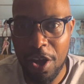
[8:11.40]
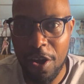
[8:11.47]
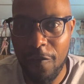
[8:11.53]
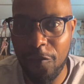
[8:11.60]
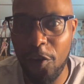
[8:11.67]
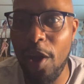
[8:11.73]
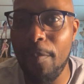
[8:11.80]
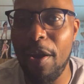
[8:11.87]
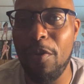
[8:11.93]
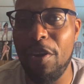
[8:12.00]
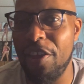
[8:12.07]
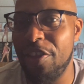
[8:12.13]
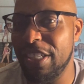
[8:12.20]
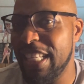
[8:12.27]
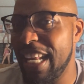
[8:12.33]
Floyd
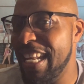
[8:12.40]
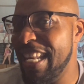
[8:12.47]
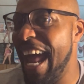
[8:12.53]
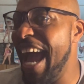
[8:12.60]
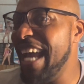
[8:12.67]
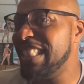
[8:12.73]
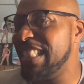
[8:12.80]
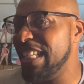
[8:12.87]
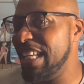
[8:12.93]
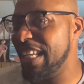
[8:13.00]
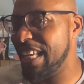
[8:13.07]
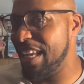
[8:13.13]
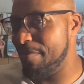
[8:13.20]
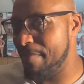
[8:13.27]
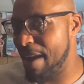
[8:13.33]
Mayweather's a
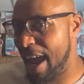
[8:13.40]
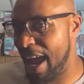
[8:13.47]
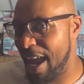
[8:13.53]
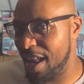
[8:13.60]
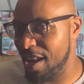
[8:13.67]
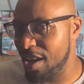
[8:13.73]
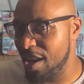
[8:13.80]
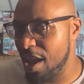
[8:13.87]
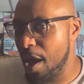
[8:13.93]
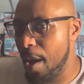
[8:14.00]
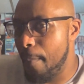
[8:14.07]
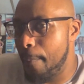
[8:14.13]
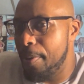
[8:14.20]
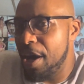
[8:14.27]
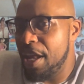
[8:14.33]
nice-looking man,
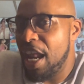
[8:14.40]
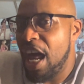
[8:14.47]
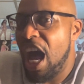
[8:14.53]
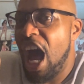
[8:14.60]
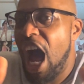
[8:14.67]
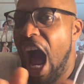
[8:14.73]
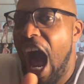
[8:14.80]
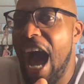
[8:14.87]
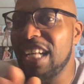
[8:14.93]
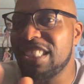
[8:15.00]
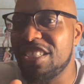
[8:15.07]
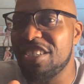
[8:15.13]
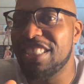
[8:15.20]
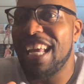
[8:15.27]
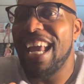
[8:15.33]
but
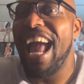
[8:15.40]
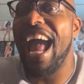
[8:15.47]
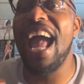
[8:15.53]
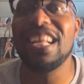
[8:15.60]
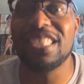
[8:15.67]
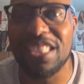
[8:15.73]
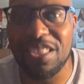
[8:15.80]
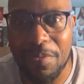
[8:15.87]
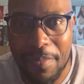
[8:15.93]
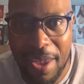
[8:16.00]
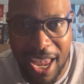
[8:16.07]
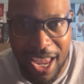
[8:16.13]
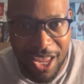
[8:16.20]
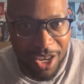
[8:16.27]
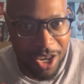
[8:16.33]
Oscar's a handsome
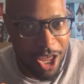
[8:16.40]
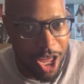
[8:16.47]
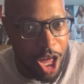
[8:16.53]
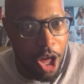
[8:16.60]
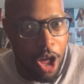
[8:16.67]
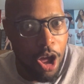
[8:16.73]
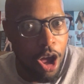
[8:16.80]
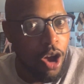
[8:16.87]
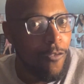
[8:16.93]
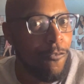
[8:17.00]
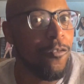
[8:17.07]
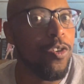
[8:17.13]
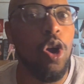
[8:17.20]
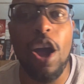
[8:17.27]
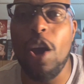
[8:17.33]
man.
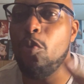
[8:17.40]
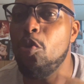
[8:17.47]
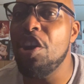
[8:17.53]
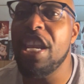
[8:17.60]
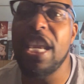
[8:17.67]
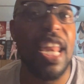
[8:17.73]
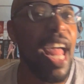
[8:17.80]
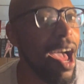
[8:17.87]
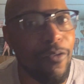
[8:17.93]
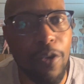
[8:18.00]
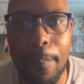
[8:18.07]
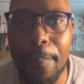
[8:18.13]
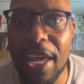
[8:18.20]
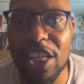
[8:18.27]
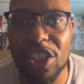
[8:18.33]
Floyd will never
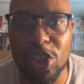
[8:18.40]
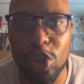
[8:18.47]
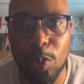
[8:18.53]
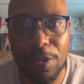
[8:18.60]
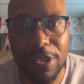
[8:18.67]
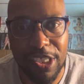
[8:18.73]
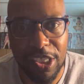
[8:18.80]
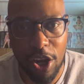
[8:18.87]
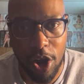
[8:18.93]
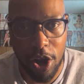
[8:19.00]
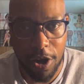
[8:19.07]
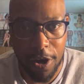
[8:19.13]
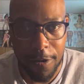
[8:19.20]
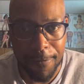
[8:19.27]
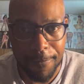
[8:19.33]
be a
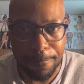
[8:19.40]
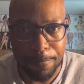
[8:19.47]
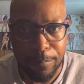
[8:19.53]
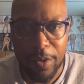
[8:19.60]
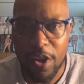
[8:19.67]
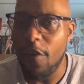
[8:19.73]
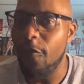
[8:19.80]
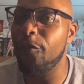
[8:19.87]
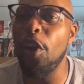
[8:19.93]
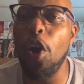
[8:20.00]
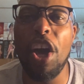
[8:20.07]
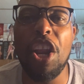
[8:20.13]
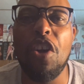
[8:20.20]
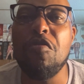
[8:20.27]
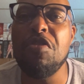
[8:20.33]
superstar.
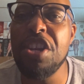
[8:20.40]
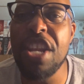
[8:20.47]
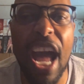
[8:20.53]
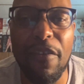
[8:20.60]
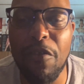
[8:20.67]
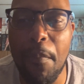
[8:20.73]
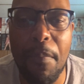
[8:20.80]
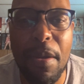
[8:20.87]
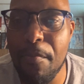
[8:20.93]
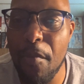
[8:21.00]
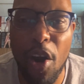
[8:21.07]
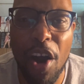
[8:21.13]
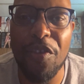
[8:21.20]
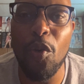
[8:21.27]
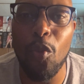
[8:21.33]
Floyd will never be
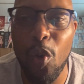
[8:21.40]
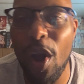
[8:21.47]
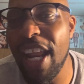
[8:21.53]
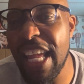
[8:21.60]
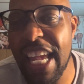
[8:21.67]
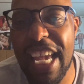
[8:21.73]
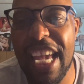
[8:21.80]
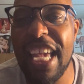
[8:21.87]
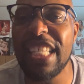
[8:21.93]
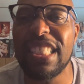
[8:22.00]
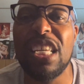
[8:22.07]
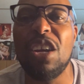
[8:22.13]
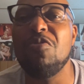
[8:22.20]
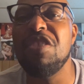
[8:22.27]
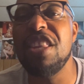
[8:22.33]
more than what he is.
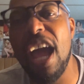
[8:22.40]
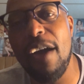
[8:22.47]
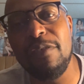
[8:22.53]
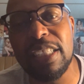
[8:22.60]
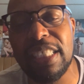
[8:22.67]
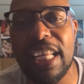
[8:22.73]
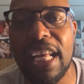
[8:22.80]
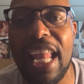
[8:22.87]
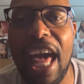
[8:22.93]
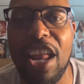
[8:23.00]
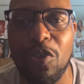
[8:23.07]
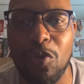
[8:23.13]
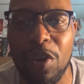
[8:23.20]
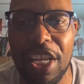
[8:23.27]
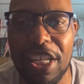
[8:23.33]
He'll never sell out
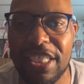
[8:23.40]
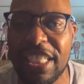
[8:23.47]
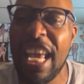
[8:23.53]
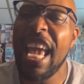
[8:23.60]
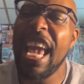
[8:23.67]
arenas.